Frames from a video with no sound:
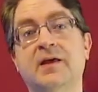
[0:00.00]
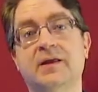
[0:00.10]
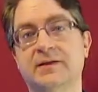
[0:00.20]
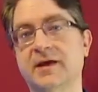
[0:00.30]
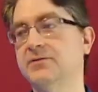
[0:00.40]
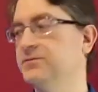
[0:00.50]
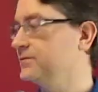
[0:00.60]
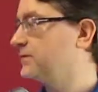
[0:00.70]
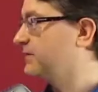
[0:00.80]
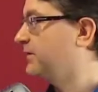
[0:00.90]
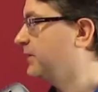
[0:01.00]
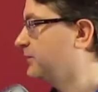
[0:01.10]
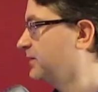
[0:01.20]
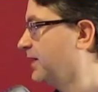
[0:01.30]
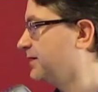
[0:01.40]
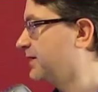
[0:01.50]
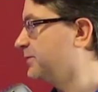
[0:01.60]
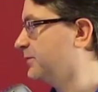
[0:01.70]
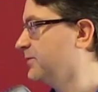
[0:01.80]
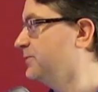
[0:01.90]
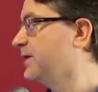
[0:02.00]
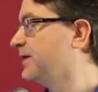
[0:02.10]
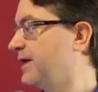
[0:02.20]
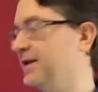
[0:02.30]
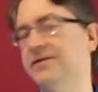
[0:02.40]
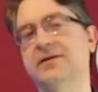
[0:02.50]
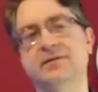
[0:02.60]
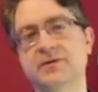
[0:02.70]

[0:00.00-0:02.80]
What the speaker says: Now some other client comes through and it says,